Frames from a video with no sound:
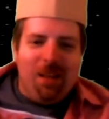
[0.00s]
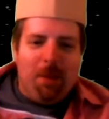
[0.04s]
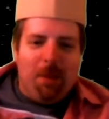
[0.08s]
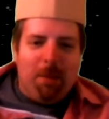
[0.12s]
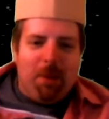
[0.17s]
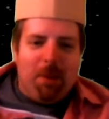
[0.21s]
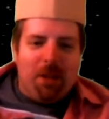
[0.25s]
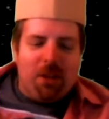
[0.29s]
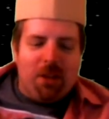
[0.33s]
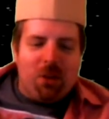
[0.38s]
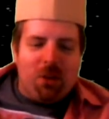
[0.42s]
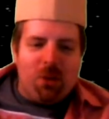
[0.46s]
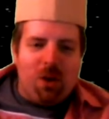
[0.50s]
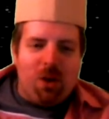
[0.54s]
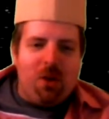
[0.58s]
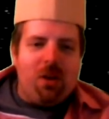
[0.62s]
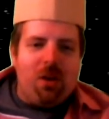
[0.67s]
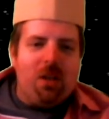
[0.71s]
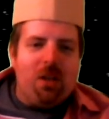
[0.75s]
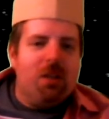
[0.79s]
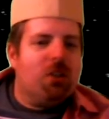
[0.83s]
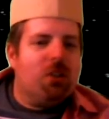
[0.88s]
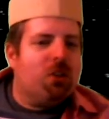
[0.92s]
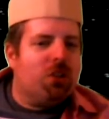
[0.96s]
But
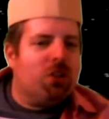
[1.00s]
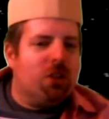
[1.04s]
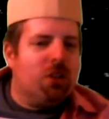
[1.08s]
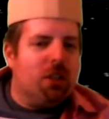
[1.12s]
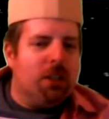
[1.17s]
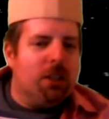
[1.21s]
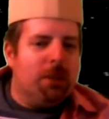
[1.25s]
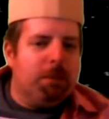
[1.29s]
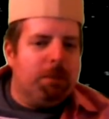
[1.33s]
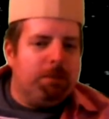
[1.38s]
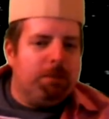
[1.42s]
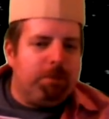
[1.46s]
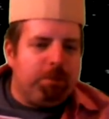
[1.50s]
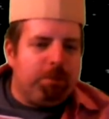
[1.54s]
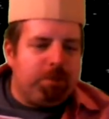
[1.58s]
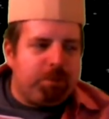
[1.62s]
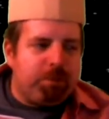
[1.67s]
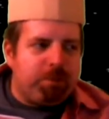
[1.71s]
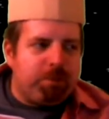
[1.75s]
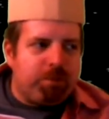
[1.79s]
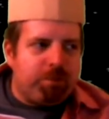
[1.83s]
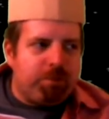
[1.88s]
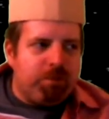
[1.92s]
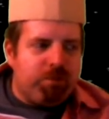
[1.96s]
throughout history,
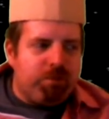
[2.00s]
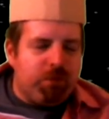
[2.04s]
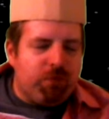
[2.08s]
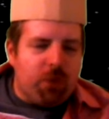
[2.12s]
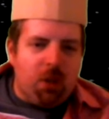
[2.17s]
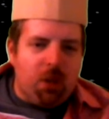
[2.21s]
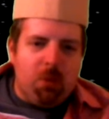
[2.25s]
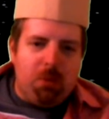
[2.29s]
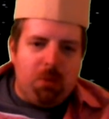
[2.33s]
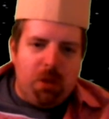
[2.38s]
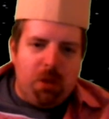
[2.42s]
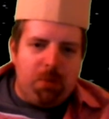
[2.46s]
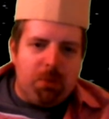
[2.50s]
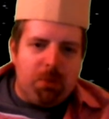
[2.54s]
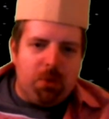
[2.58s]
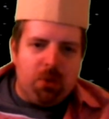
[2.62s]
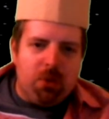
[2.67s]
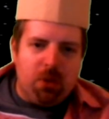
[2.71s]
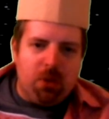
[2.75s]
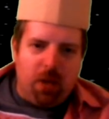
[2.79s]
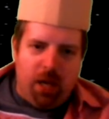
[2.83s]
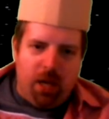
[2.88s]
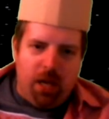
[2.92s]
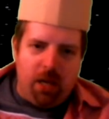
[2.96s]

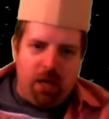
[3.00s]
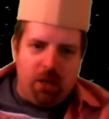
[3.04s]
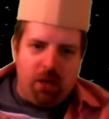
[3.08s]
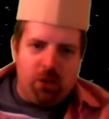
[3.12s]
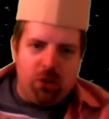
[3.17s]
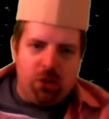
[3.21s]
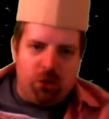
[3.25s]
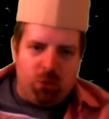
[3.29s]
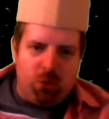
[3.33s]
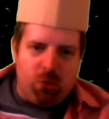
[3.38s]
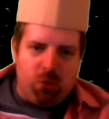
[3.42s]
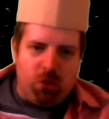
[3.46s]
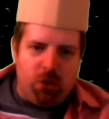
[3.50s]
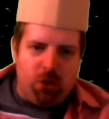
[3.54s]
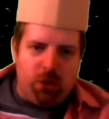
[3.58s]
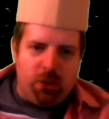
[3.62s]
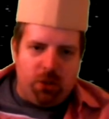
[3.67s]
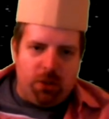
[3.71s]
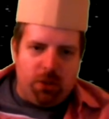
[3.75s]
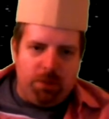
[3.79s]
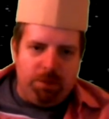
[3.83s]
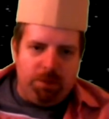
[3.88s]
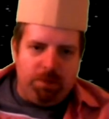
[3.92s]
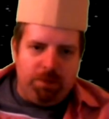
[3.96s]
people had
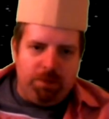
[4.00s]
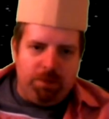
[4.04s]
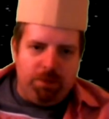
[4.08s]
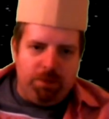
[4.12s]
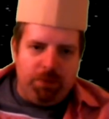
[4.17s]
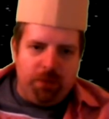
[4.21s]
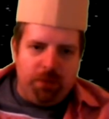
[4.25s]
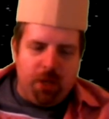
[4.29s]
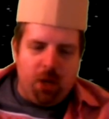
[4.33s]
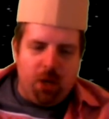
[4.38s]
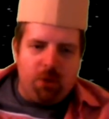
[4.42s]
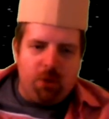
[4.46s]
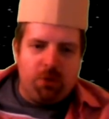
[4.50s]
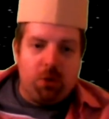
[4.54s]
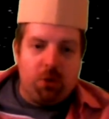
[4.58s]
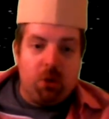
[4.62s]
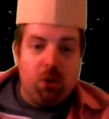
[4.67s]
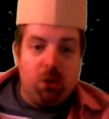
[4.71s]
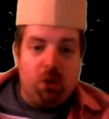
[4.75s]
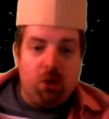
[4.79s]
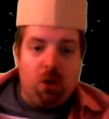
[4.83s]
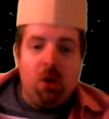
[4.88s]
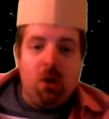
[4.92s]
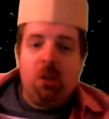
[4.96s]
stories. Now, for a
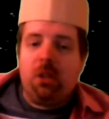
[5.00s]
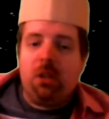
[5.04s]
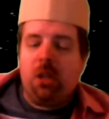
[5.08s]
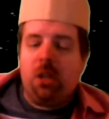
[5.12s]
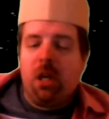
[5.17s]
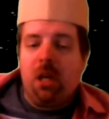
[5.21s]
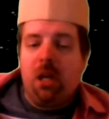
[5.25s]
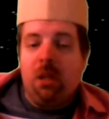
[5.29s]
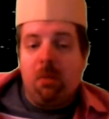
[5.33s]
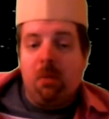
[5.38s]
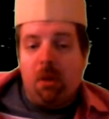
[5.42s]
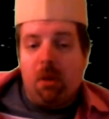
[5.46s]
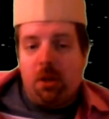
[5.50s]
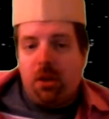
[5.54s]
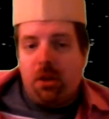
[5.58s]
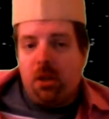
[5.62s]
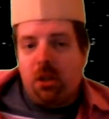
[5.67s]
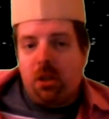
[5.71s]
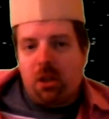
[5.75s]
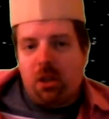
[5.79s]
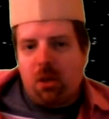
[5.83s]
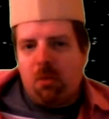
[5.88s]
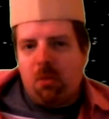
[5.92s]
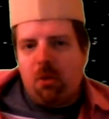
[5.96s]
long time, I think
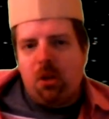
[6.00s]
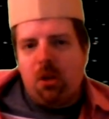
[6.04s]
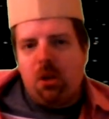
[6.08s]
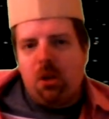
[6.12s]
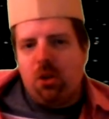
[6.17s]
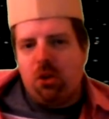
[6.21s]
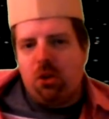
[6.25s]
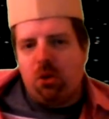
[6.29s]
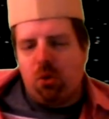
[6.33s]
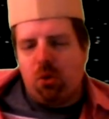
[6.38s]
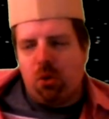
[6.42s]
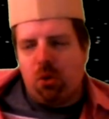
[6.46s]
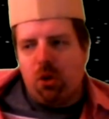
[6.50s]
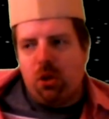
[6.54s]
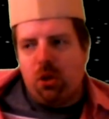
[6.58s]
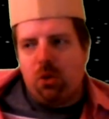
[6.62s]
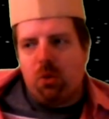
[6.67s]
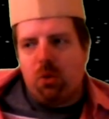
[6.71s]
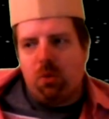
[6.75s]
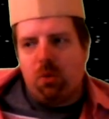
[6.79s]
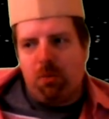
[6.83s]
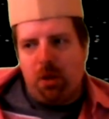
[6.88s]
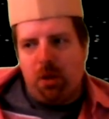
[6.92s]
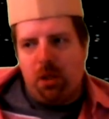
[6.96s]
some of these stories
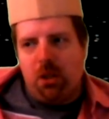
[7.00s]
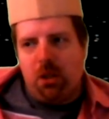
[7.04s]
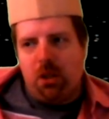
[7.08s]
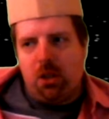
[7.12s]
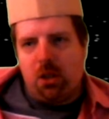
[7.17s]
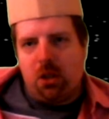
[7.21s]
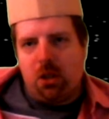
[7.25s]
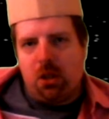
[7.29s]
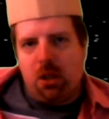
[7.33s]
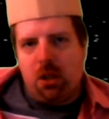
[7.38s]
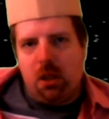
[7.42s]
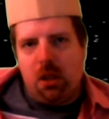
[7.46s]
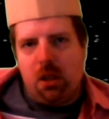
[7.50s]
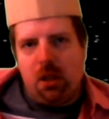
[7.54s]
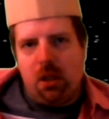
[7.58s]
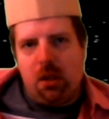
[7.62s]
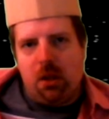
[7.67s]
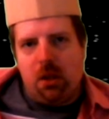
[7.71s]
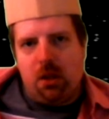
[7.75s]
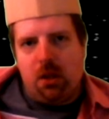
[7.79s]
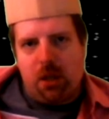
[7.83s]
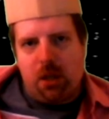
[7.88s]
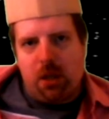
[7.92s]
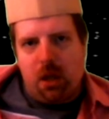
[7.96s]
were basically
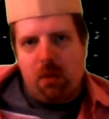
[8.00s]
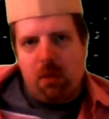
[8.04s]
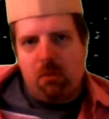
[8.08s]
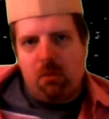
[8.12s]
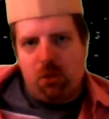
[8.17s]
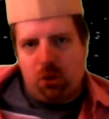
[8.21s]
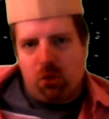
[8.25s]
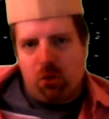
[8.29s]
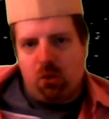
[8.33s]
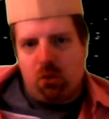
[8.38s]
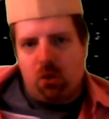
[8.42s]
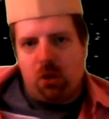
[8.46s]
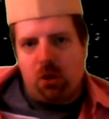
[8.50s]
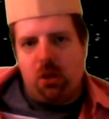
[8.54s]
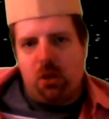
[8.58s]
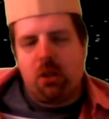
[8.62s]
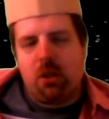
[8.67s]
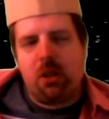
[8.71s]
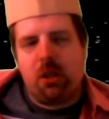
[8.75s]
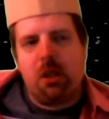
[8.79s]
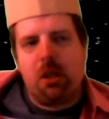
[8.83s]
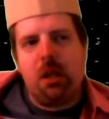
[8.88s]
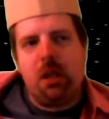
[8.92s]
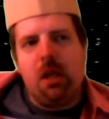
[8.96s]
the same
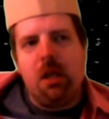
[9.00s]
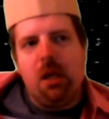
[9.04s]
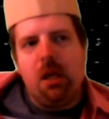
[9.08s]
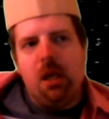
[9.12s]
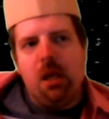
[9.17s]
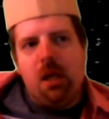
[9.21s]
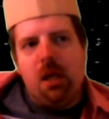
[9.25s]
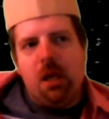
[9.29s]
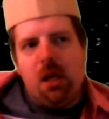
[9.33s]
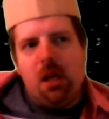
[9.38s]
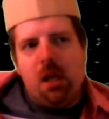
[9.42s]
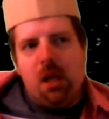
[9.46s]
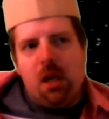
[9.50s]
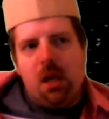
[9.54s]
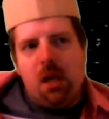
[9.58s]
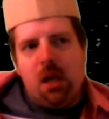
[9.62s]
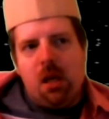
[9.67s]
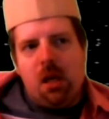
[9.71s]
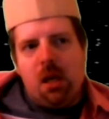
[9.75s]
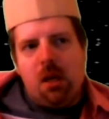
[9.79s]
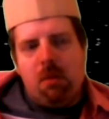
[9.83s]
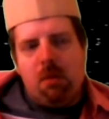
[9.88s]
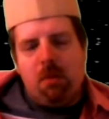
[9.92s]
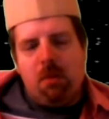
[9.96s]
stories
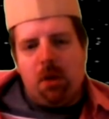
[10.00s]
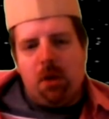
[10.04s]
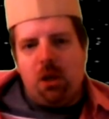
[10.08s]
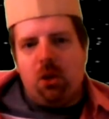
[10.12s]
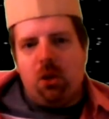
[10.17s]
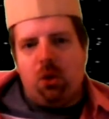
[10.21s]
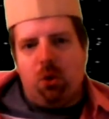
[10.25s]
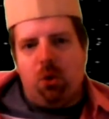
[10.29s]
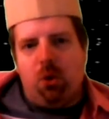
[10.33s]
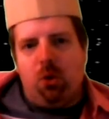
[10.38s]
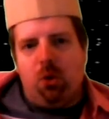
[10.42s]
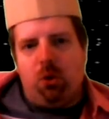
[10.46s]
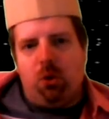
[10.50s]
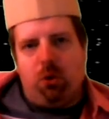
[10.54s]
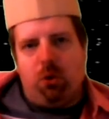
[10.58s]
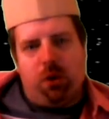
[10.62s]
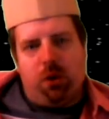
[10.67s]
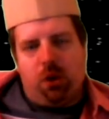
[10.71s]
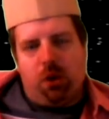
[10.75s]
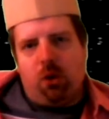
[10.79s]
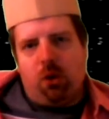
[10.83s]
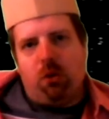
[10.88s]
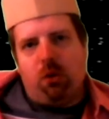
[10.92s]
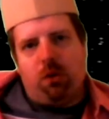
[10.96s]
being told
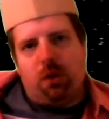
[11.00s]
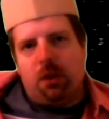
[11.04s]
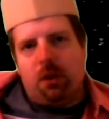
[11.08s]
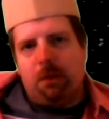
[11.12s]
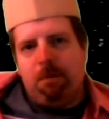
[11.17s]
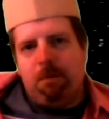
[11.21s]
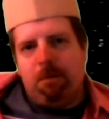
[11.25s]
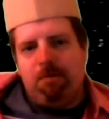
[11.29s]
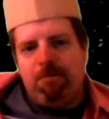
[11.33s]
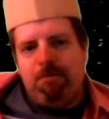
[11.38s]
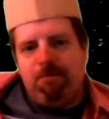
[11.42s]
over and over.